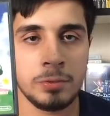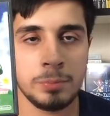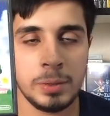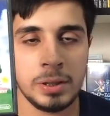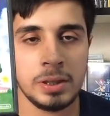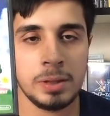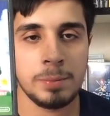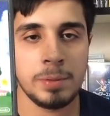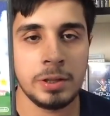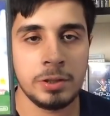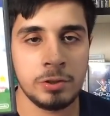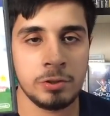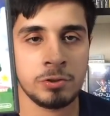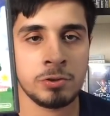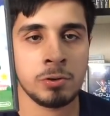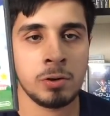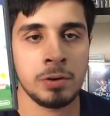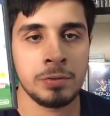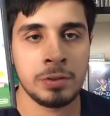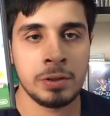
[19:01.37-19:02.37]
was mainly made to
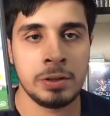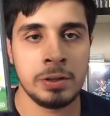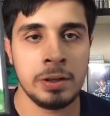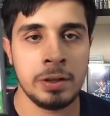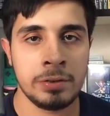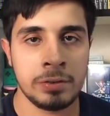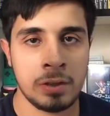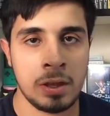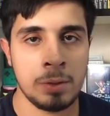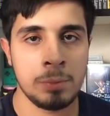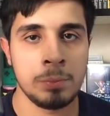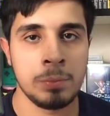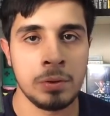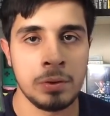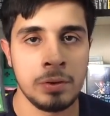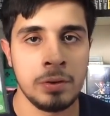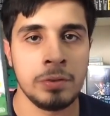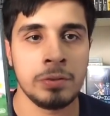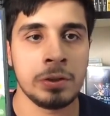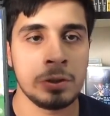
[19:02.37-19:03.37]
show off the DS
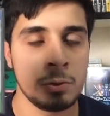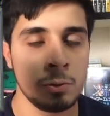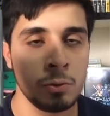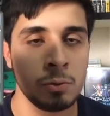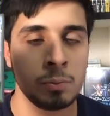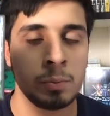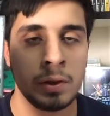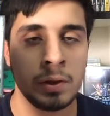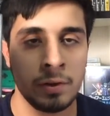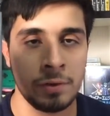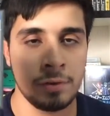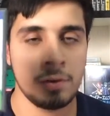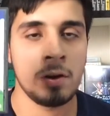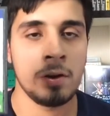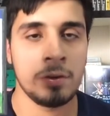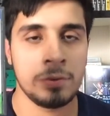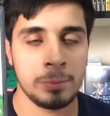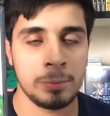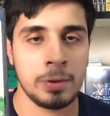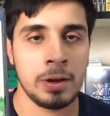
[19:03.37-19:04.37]
capabilities. Like, you could play this
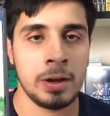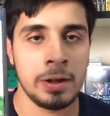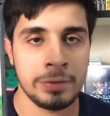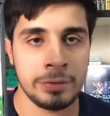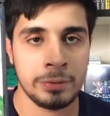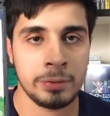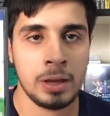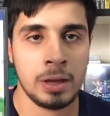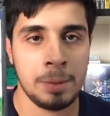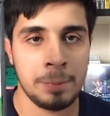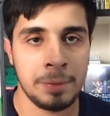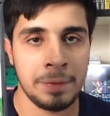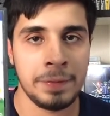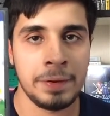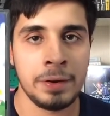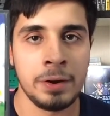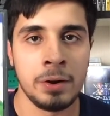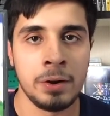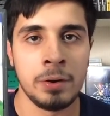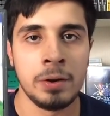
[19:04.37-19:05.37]
awesome console game on the
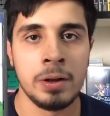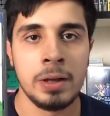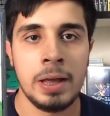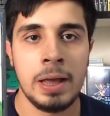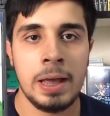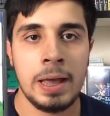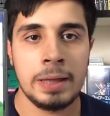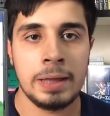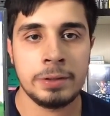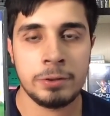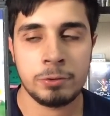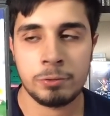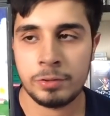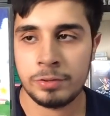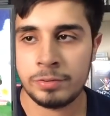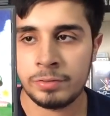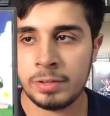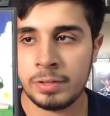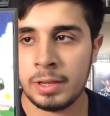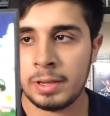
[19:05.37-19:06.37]
go, and that's really
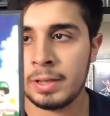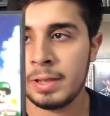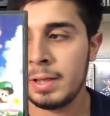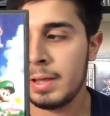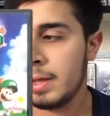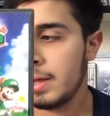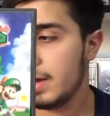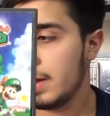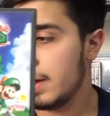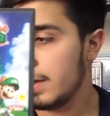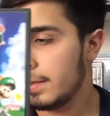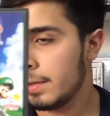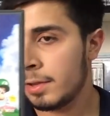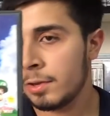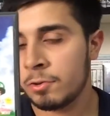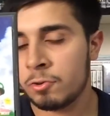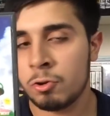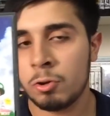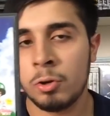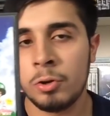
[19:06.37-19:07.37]
sick. The
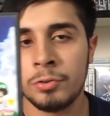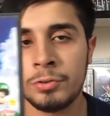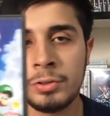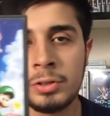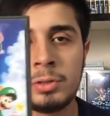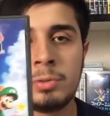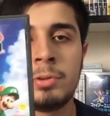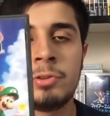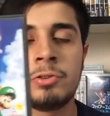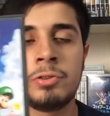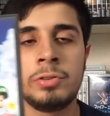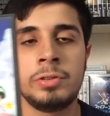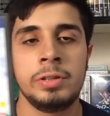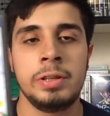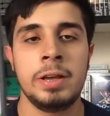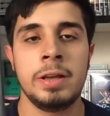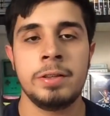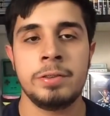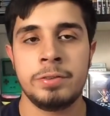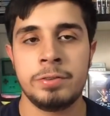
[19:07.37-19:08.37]
controls on the original
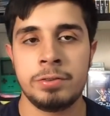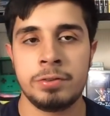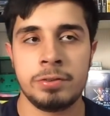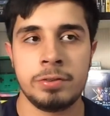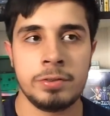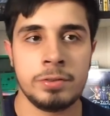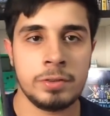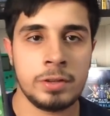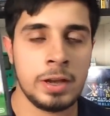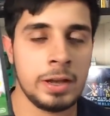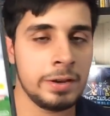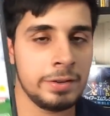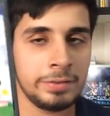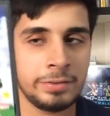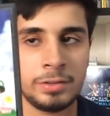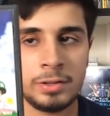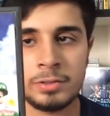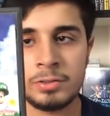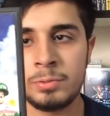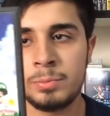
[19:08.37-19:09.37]
DS kind of
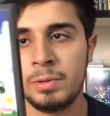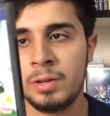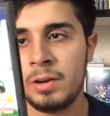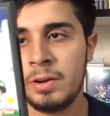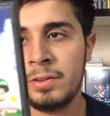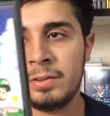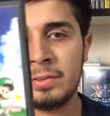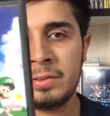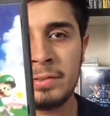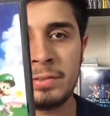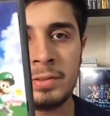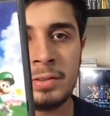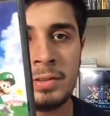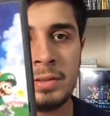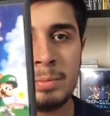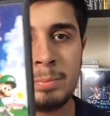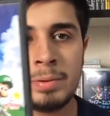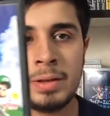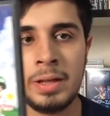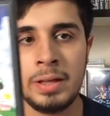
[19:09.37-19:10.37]
suck, to be honest, because the
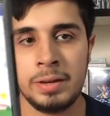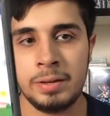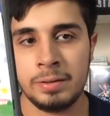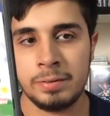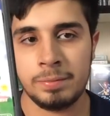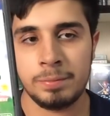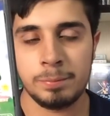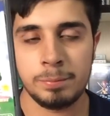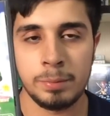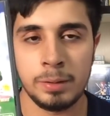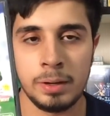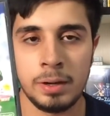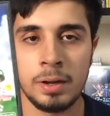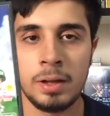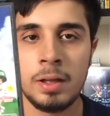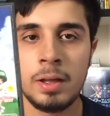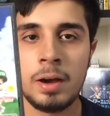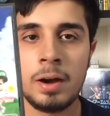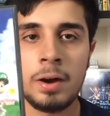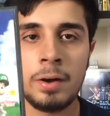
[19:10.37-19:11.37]
D-pad. But
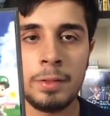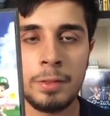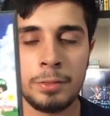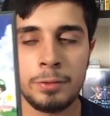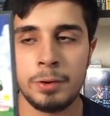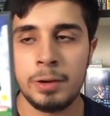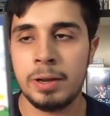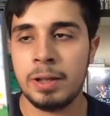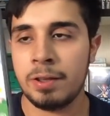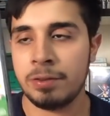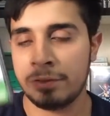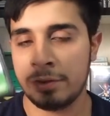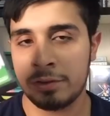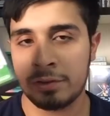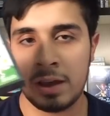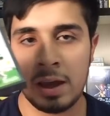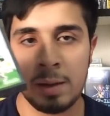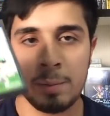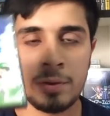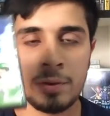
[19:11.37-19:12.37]
on the 3DS, this
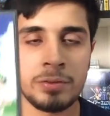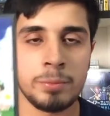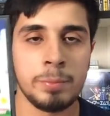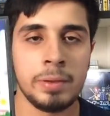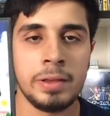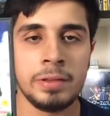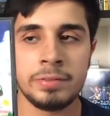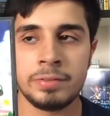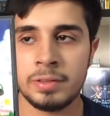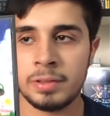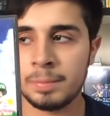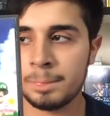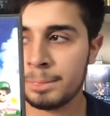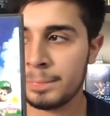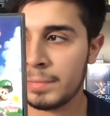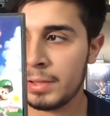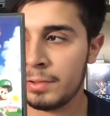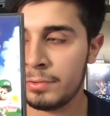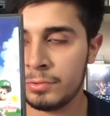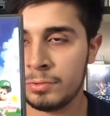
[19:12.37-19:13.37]
game is amazing
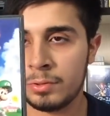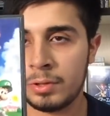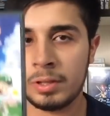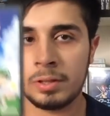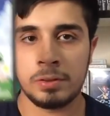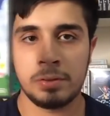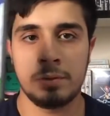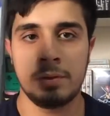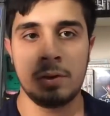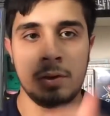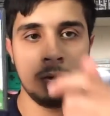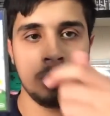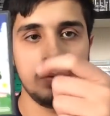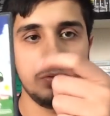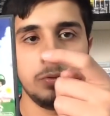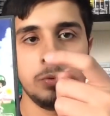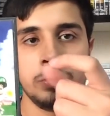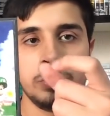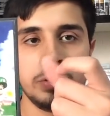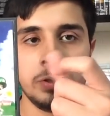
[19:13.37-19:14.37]
because you can, you know,
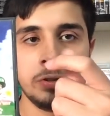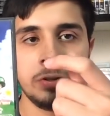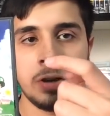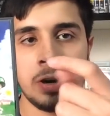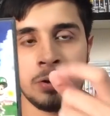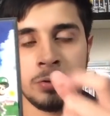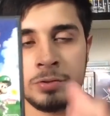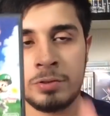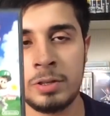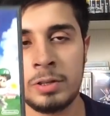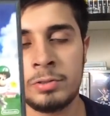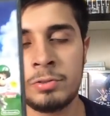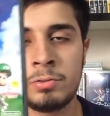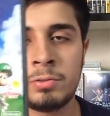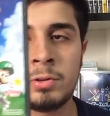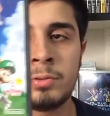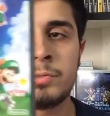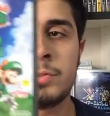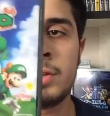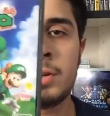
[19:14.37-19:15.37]
use the gyro stick to
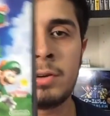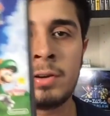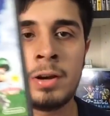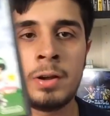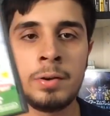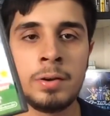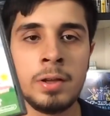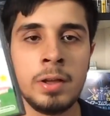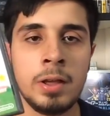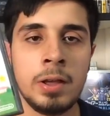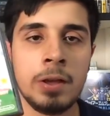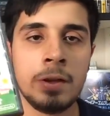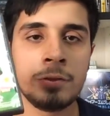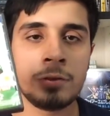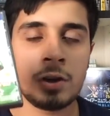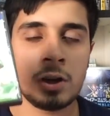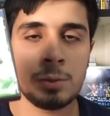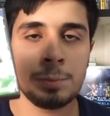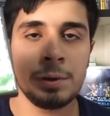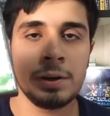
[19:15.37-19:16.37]
rotate around.
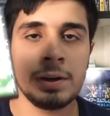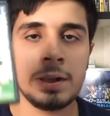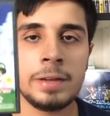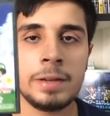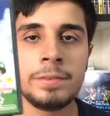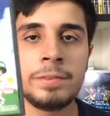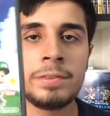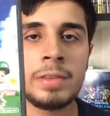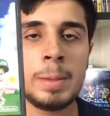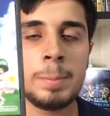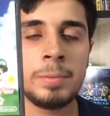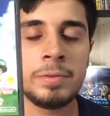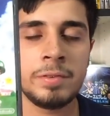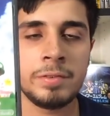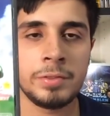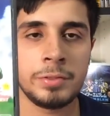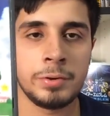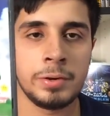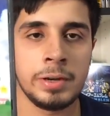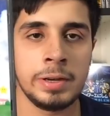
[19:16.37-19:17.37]
So I recommend getting this game if you
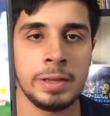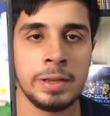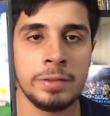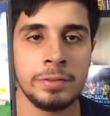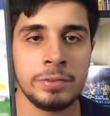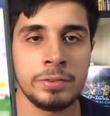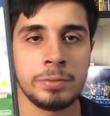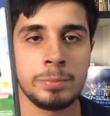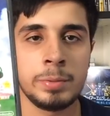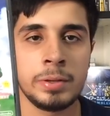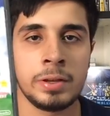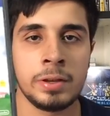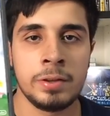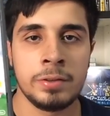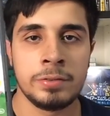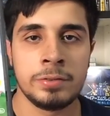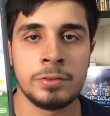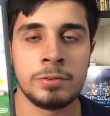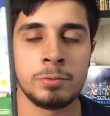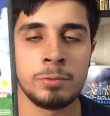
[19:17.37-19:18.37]
have a 3DS
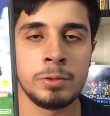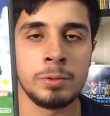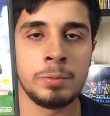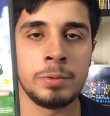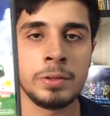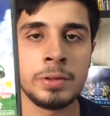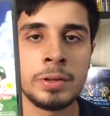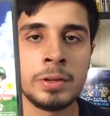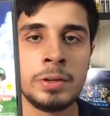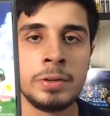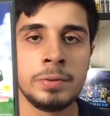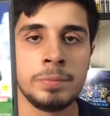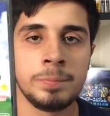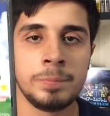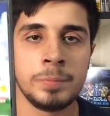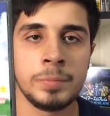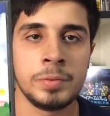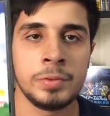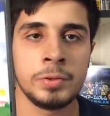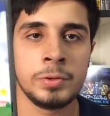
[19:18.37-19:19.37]
because it's really good.
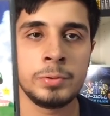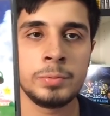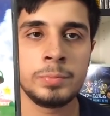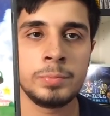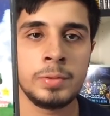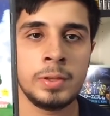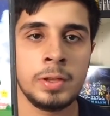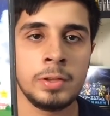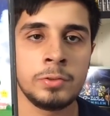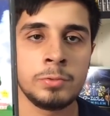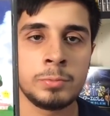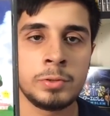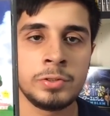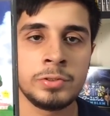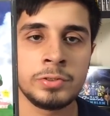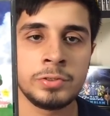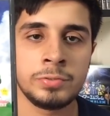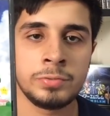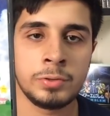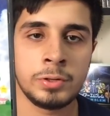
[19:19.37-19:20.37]
So yeah, Super Mario
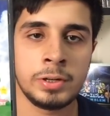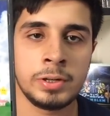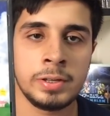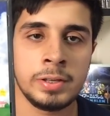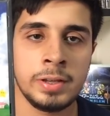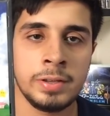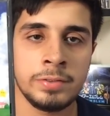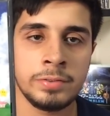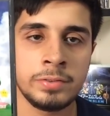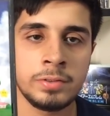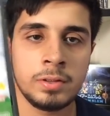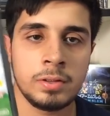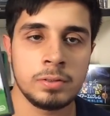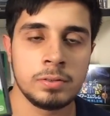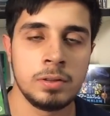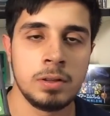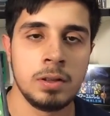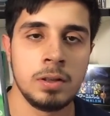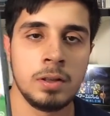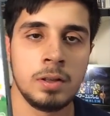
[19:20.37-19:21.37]
64 DS,
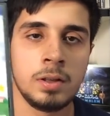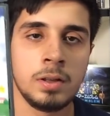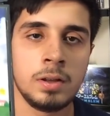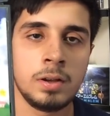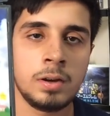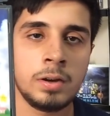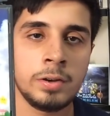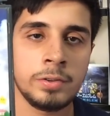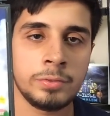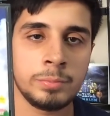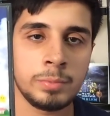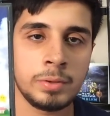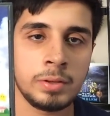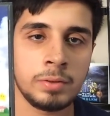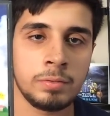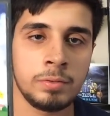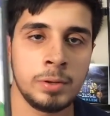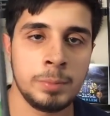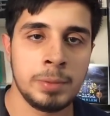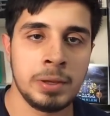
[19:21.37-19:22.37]
awesome
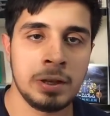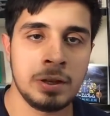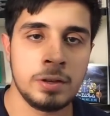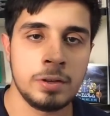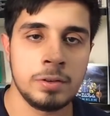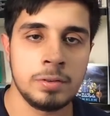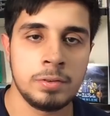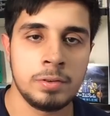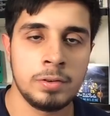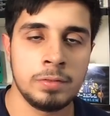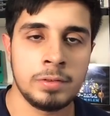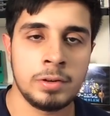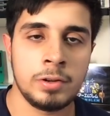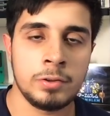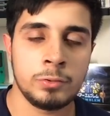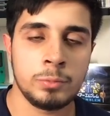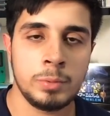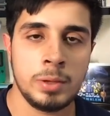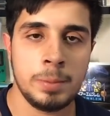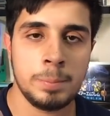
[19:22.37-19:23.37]
remake of an
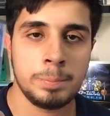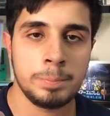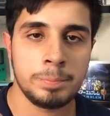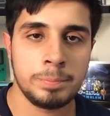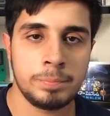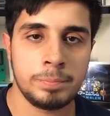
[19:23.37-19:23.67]
awesome game.